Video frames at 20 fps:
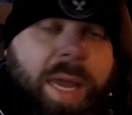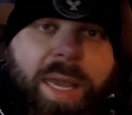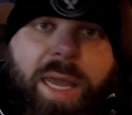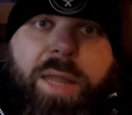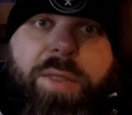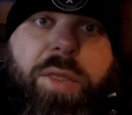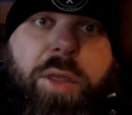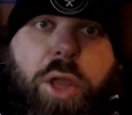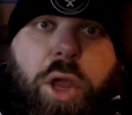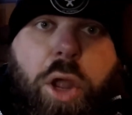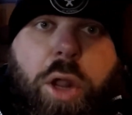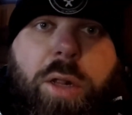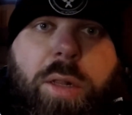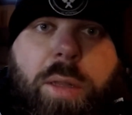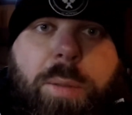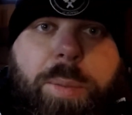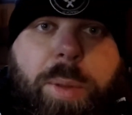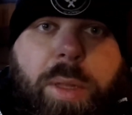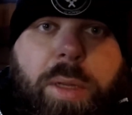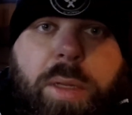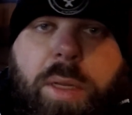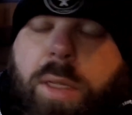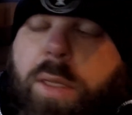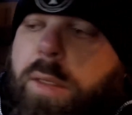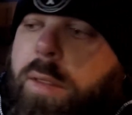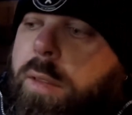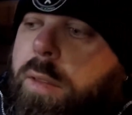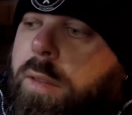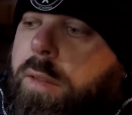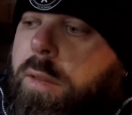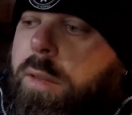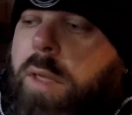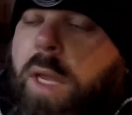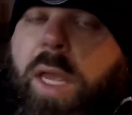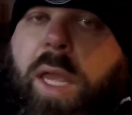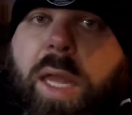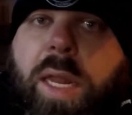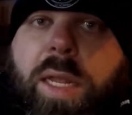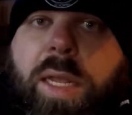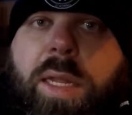got the Carly plugged in, I
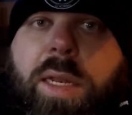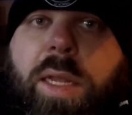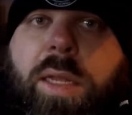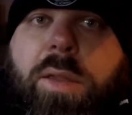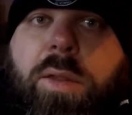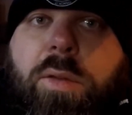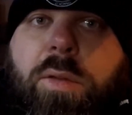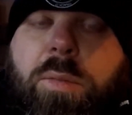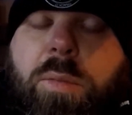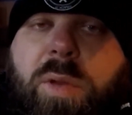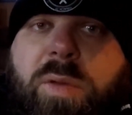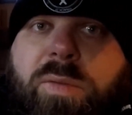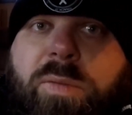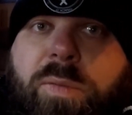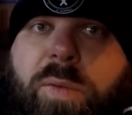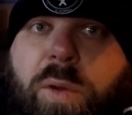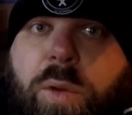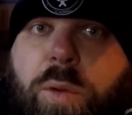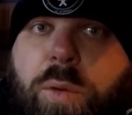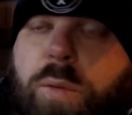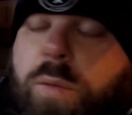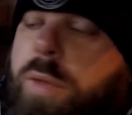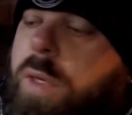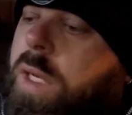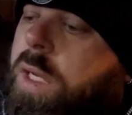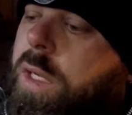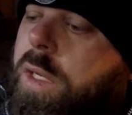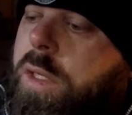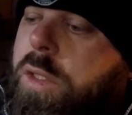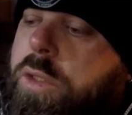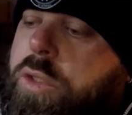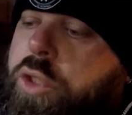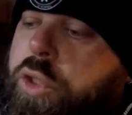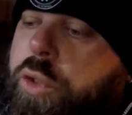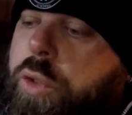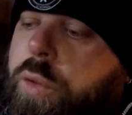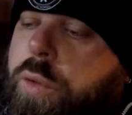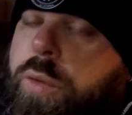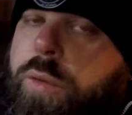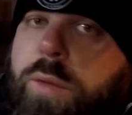got it connected to my phone,
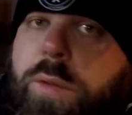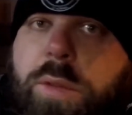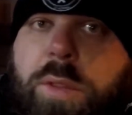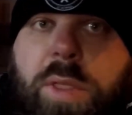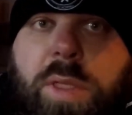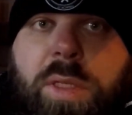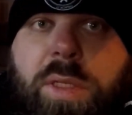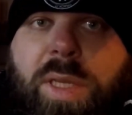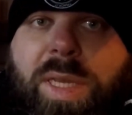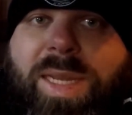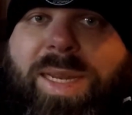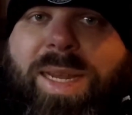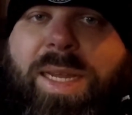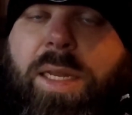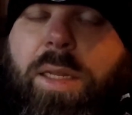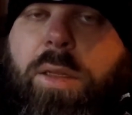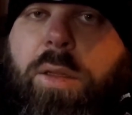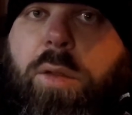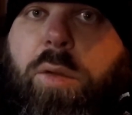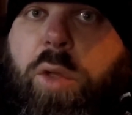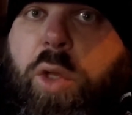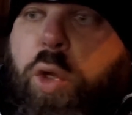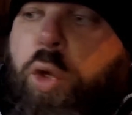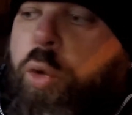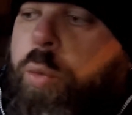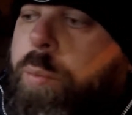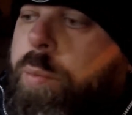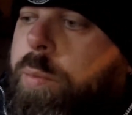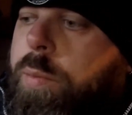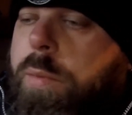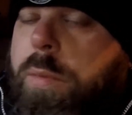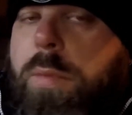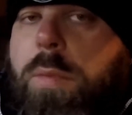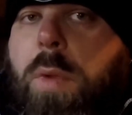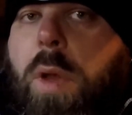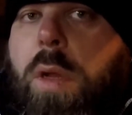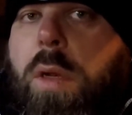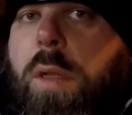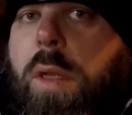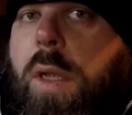chose the E92 Coupe
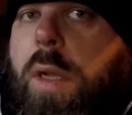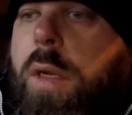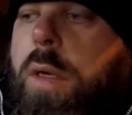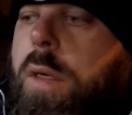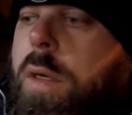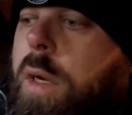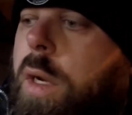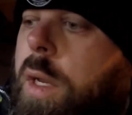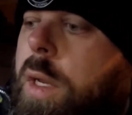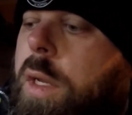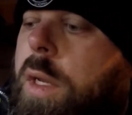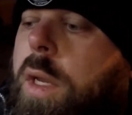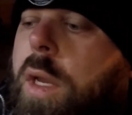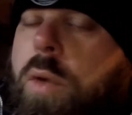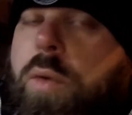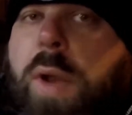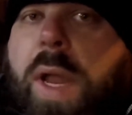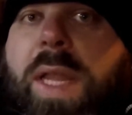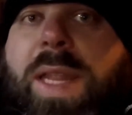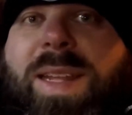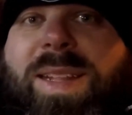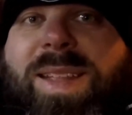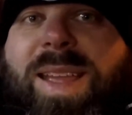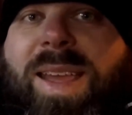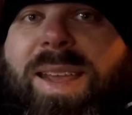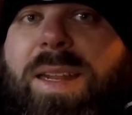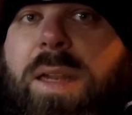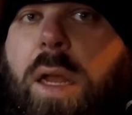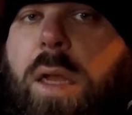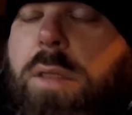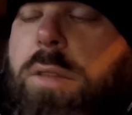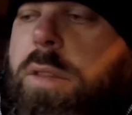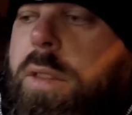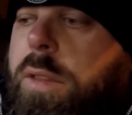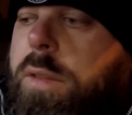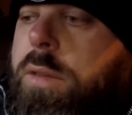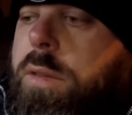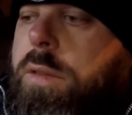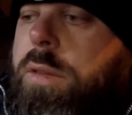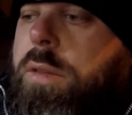model year, ran the
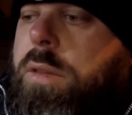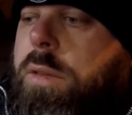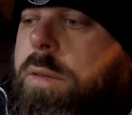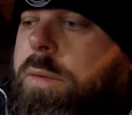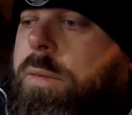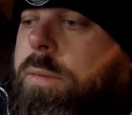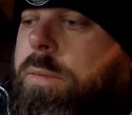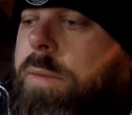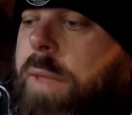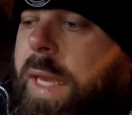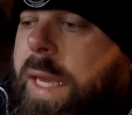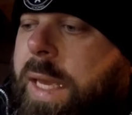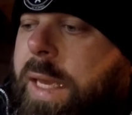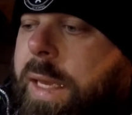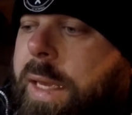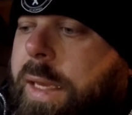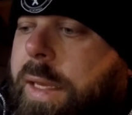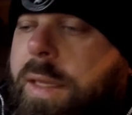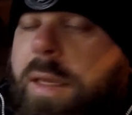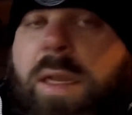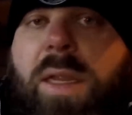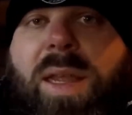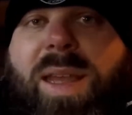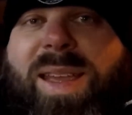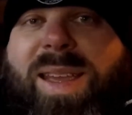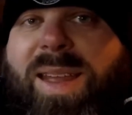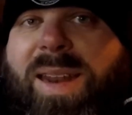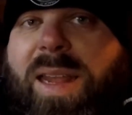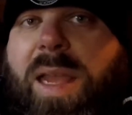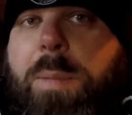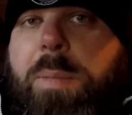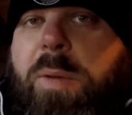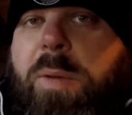diagnostics, and I got a couple